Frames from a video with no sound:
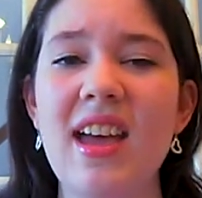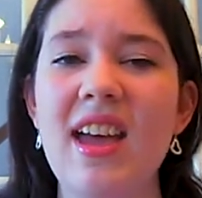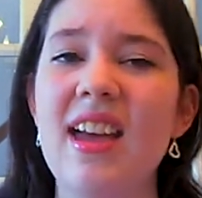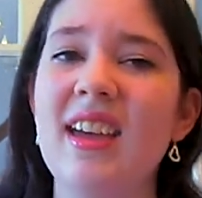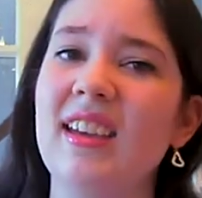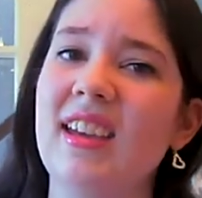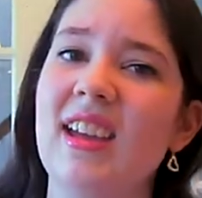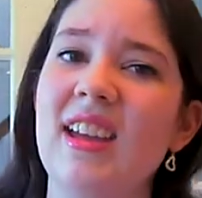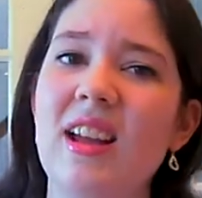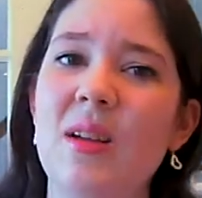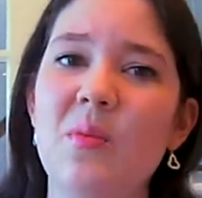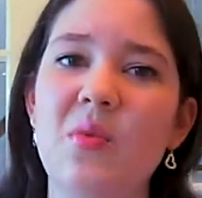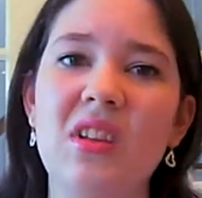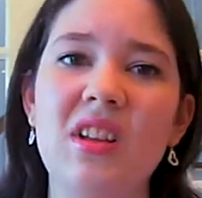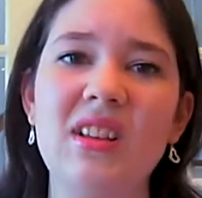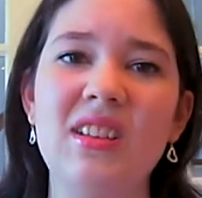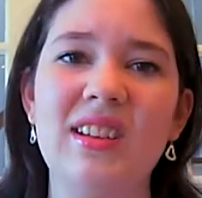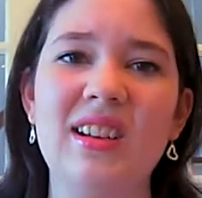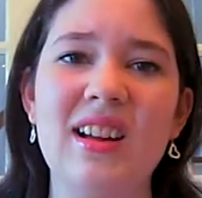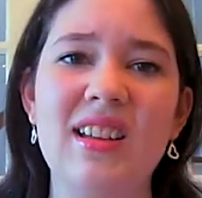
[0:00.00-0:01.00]
Again, I'm
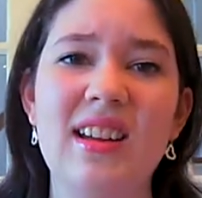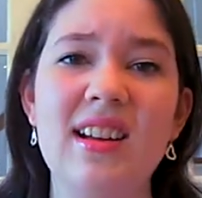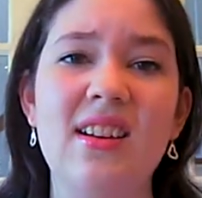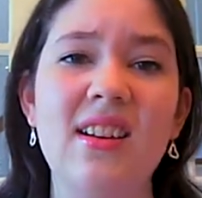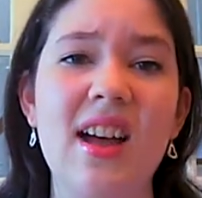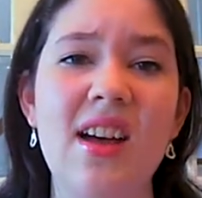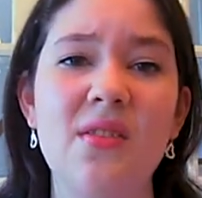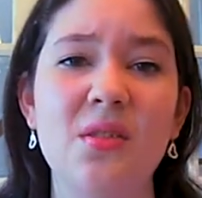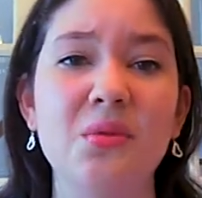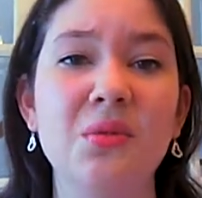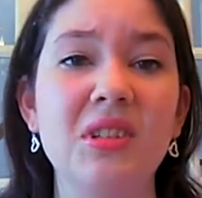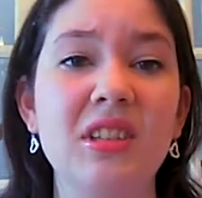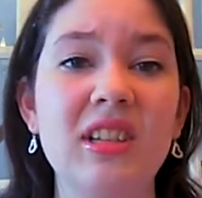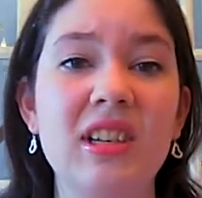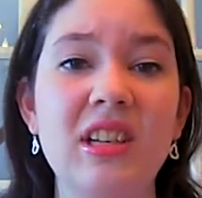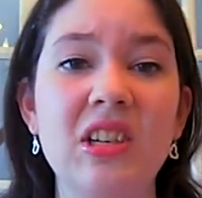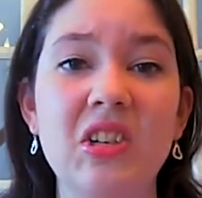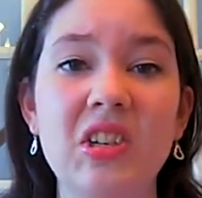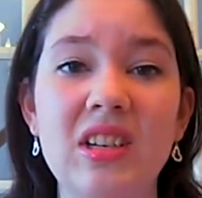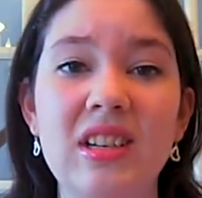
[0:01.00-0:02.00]
really sorry that I don't have a
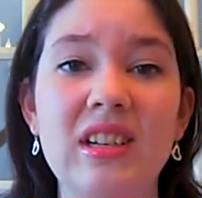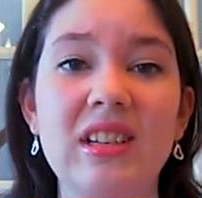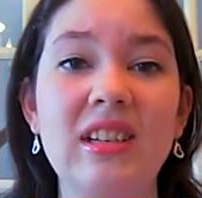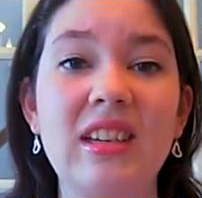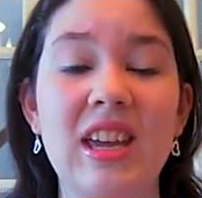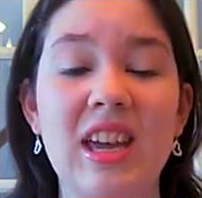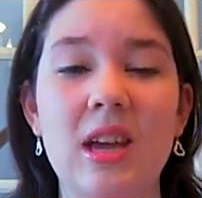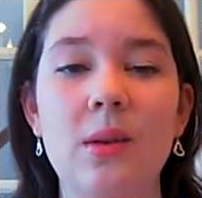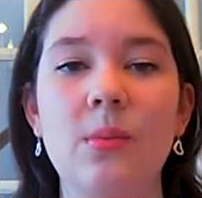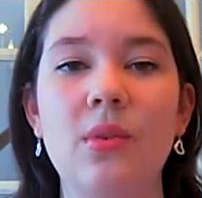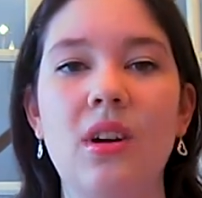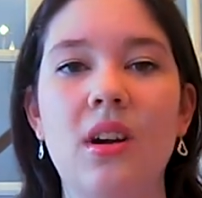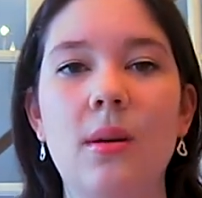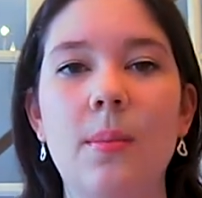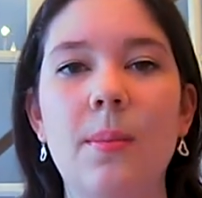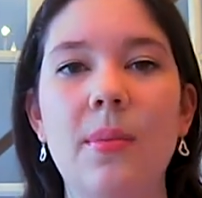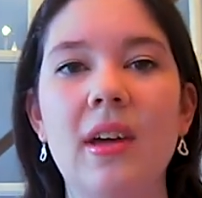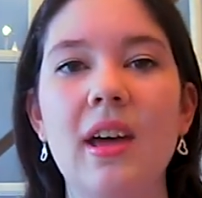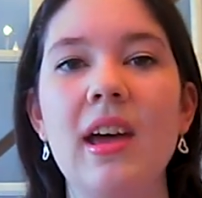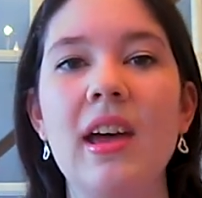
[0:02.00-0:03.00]
really good
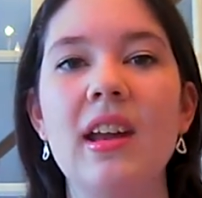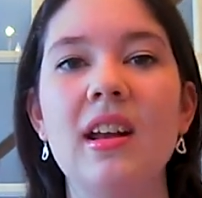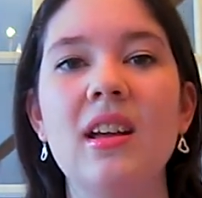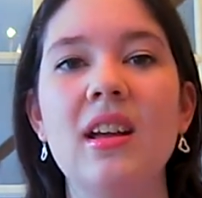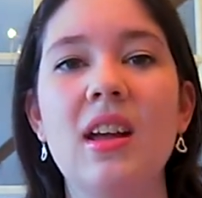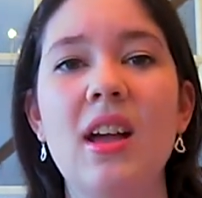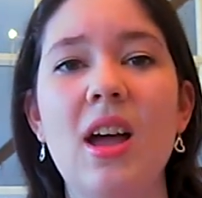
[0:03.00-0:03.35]
camera, but